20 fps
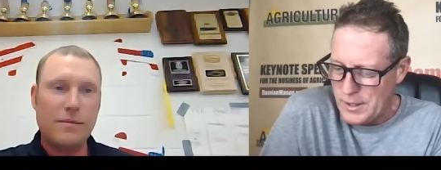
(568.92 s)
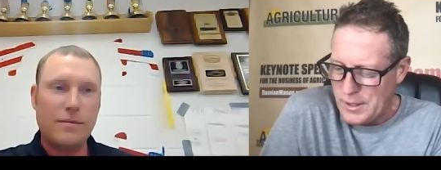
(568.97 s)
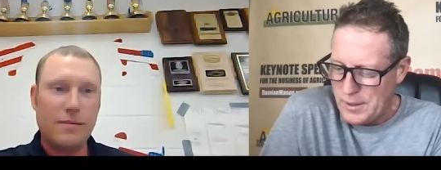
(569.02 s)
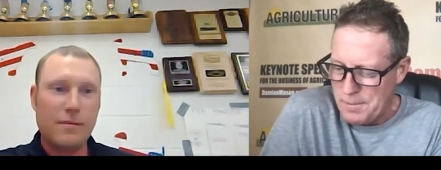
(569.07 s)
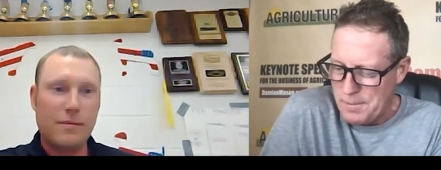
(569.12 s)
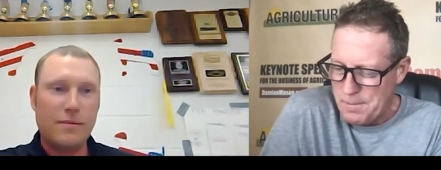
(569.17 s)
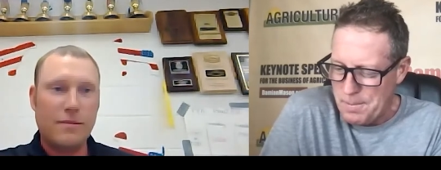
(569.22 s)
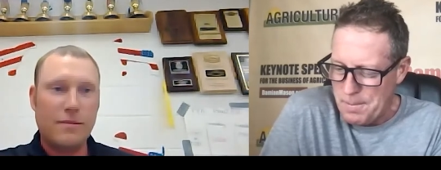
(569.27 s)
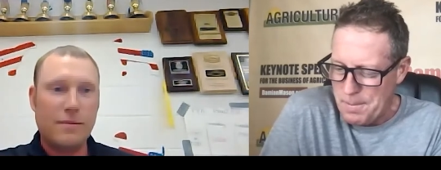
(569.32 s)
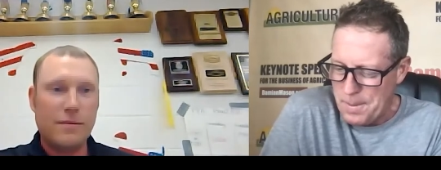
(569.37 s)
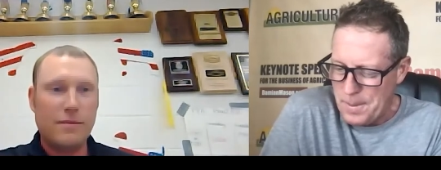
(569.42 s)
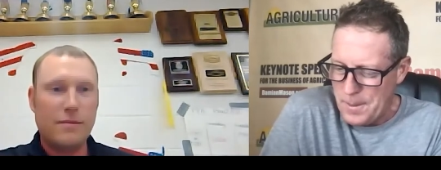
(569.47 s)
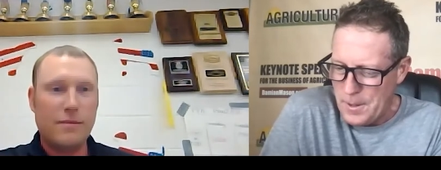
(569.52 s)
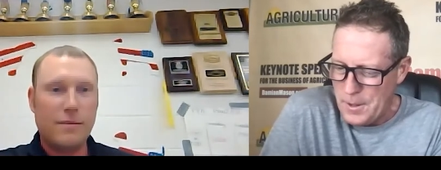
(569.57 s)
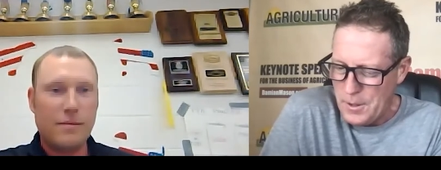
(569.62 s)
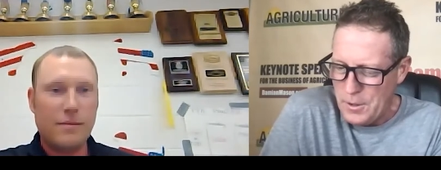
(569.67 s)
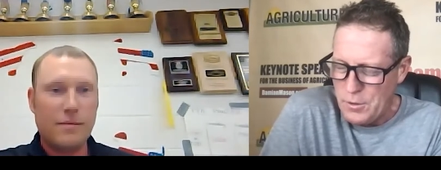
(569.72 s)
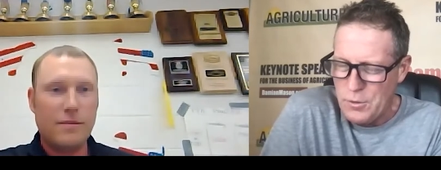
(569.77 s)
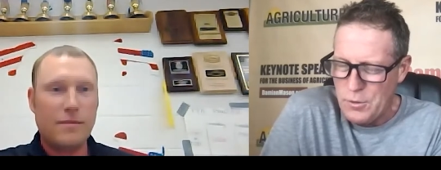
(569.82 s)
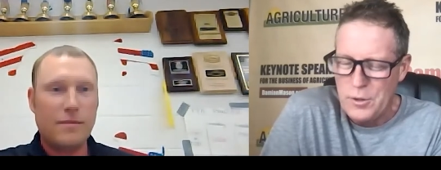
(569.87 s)
Speaker 1: um,
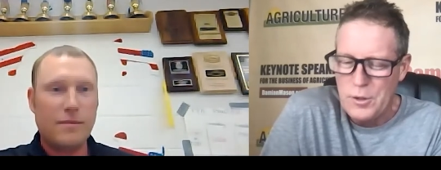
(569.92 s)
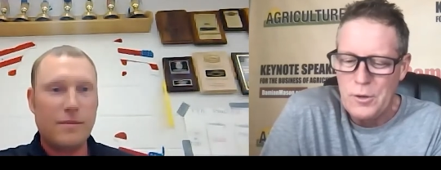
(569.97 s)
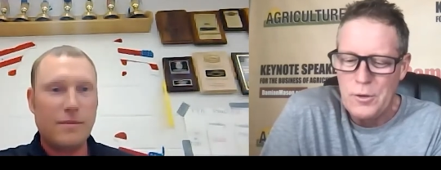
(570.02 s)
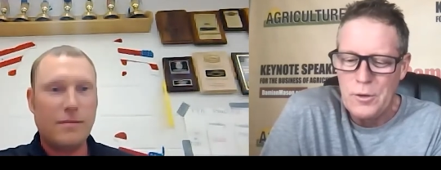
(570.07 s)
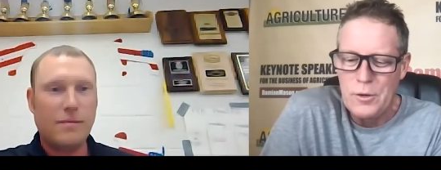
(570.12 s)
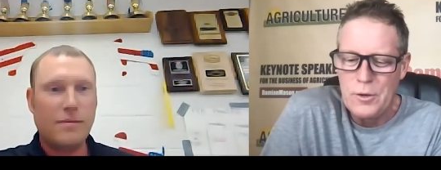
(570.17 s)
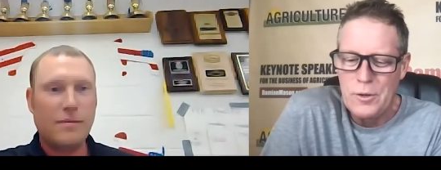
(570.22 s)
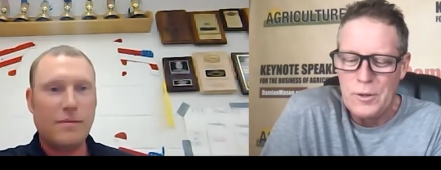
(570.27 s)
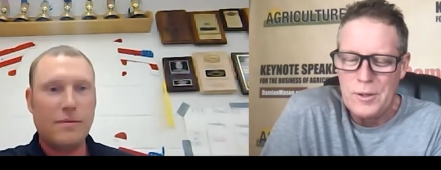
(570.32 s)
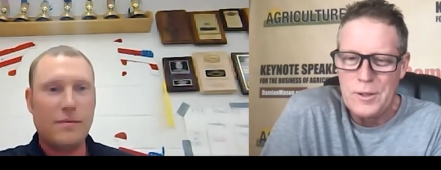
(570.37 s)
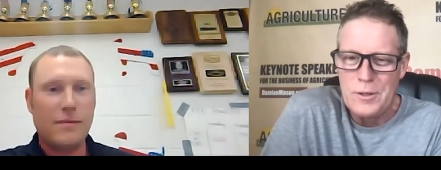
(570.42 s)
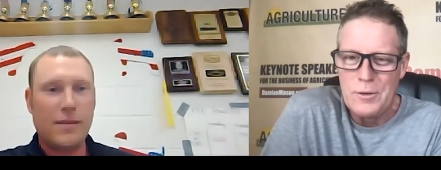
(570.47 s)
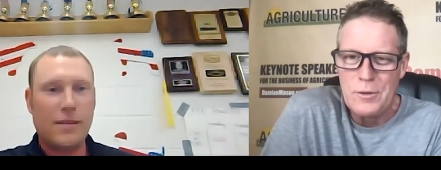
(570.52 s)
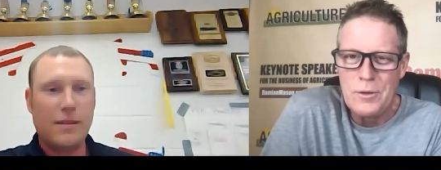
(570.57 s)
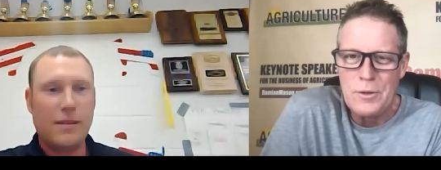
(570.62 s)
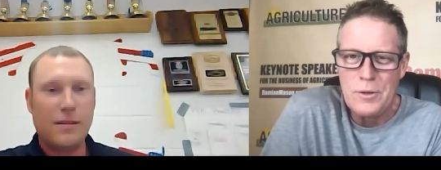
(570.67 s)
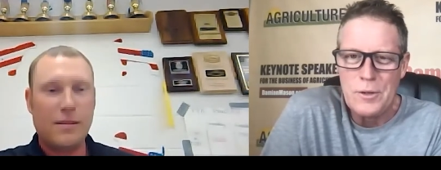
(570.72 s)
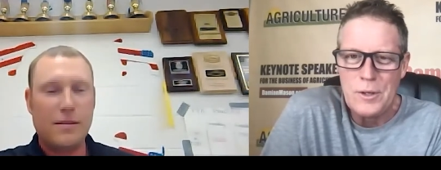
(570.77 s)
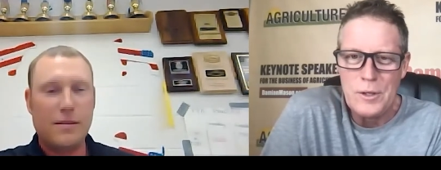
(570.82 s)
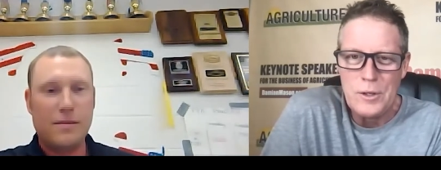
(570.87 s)
you're you're
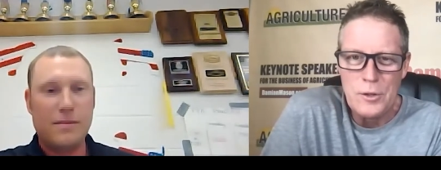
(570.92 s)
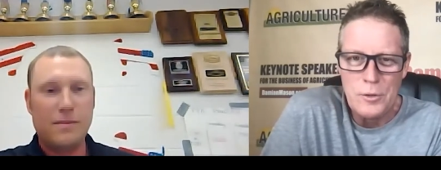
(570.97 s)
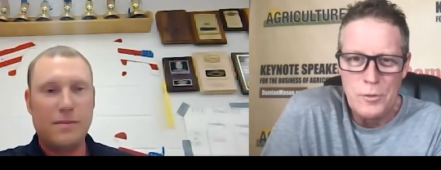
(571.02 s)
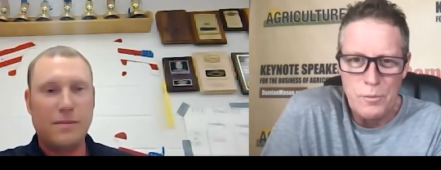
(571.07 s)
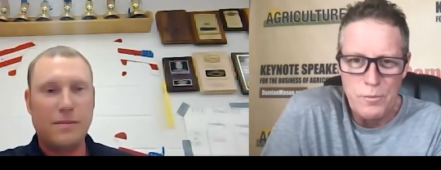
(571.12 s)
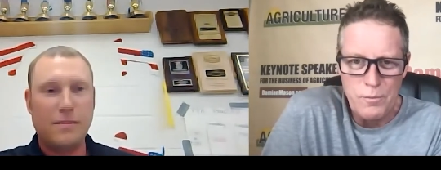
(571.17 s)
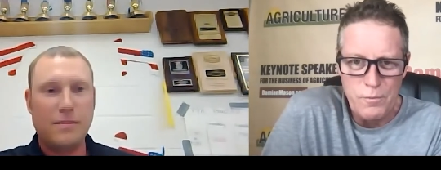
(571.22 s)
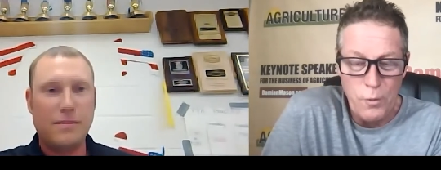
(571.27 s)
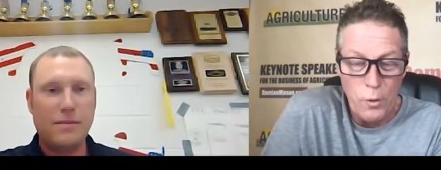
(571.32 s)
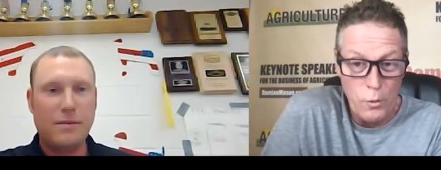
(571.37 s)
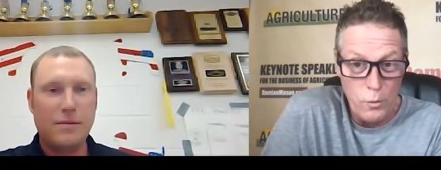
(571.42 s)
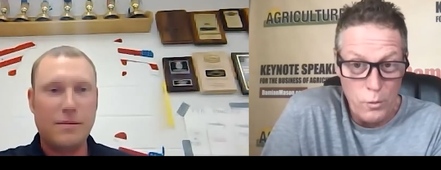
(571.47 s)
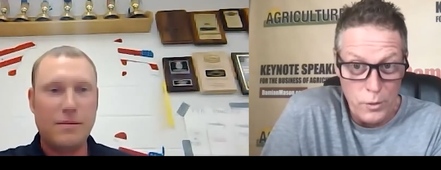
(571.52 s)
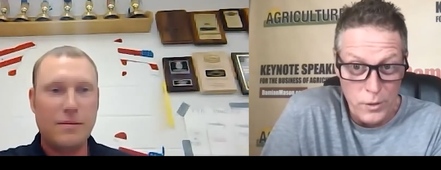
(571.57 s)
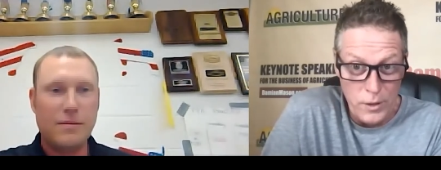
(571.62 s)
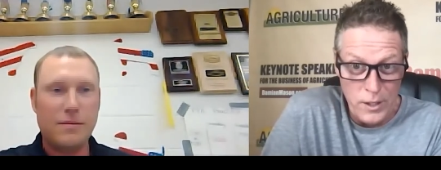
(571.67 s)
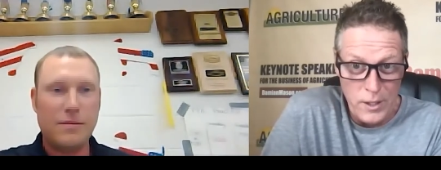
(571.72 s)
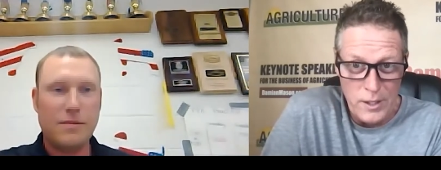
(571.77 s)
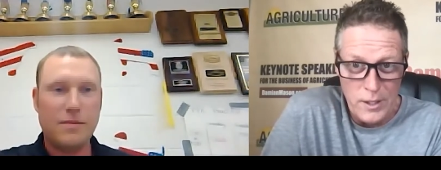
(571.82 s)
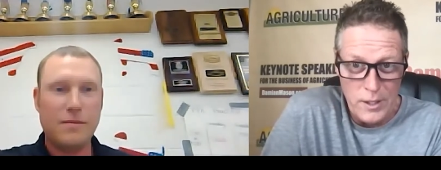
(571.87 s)
you're a little forward
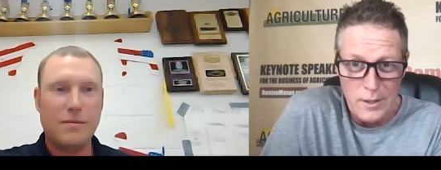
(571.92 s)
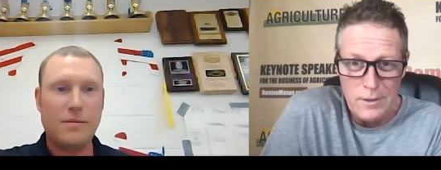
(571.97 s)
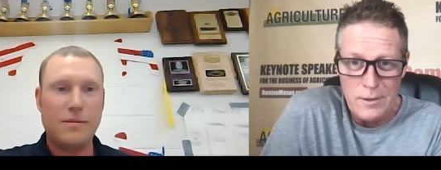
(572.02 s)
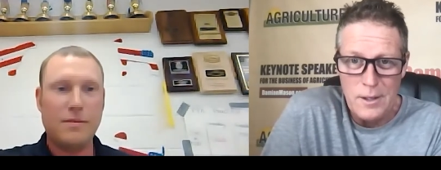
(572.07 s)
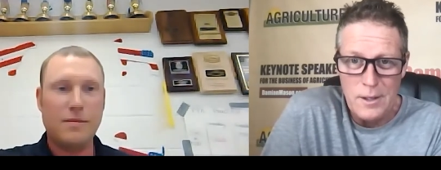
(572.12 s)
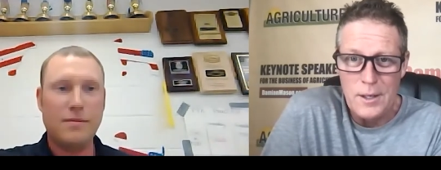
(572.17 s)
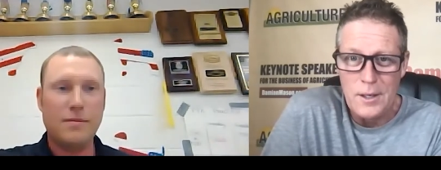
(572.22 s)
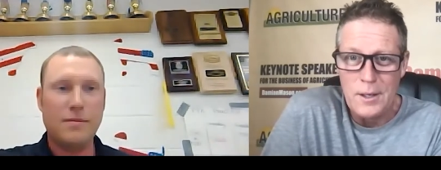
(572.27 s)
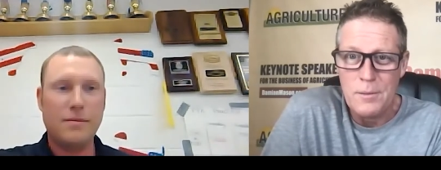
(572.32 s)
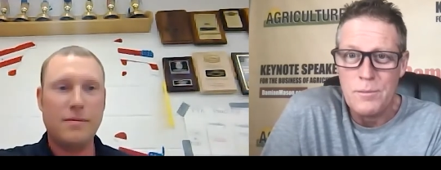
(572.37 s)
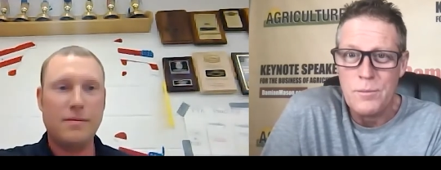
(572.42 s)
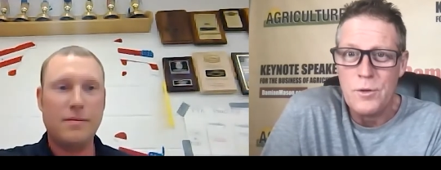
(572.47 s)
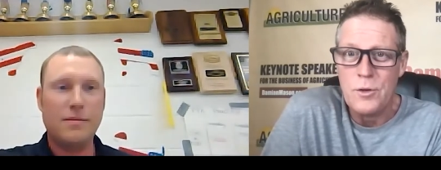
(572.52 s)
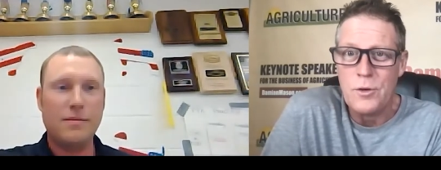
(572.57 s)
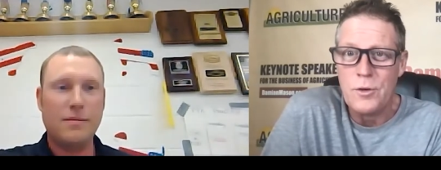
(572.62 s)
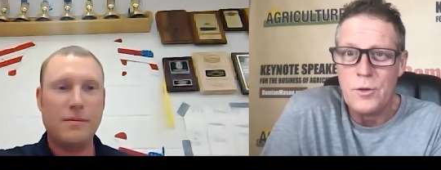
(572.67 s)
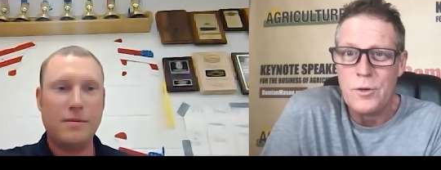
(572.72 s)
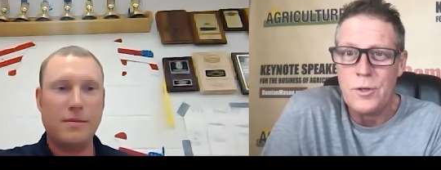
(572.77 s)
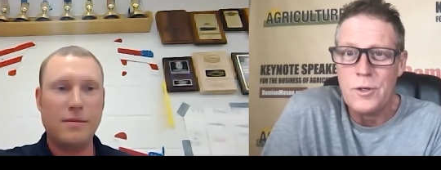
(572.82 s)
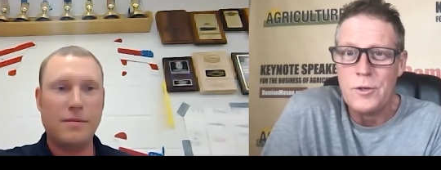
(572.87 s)
thinking. Um,
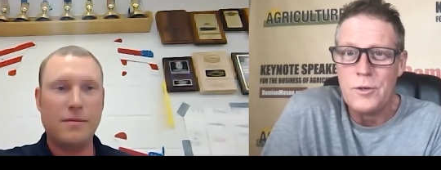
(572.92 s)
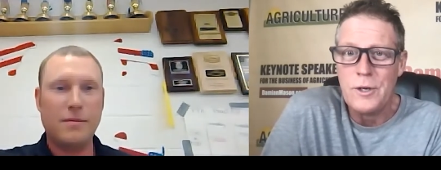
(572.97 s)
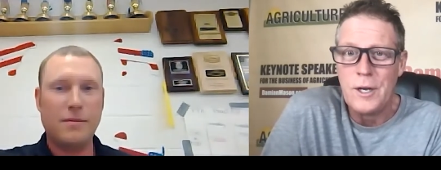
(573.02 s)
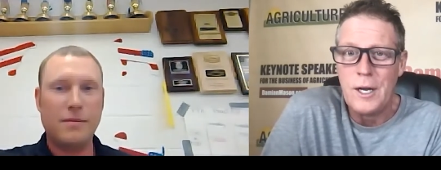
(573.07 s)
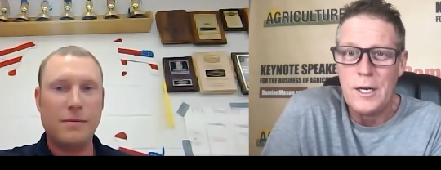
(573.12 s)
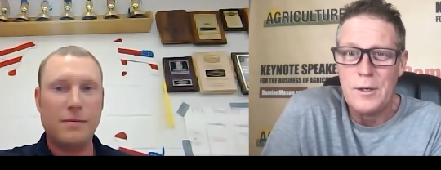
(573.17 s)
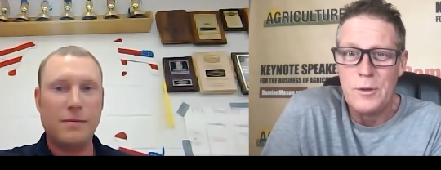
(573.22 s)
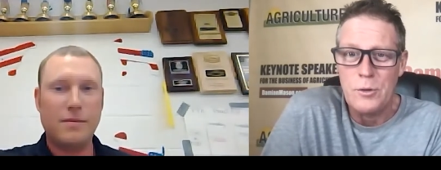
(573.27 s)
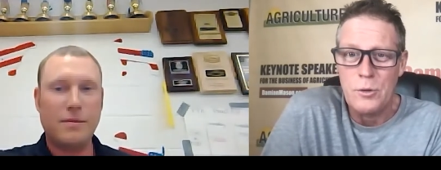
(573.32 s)
you're you're not